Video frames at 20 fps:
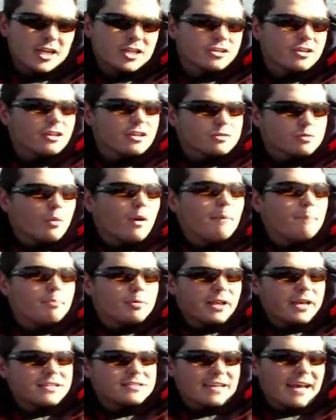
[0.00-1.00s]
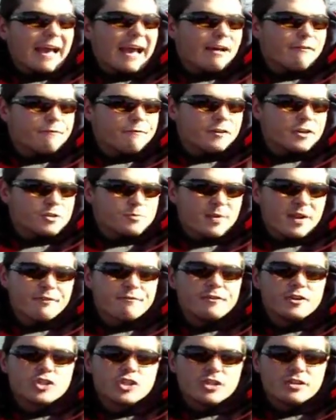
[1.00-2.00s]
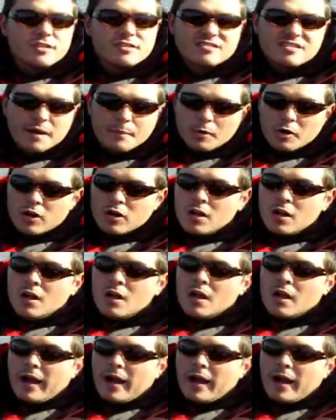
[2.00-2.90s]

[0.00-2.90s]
Actually, there's one place I have fished, but I fished it in the summer,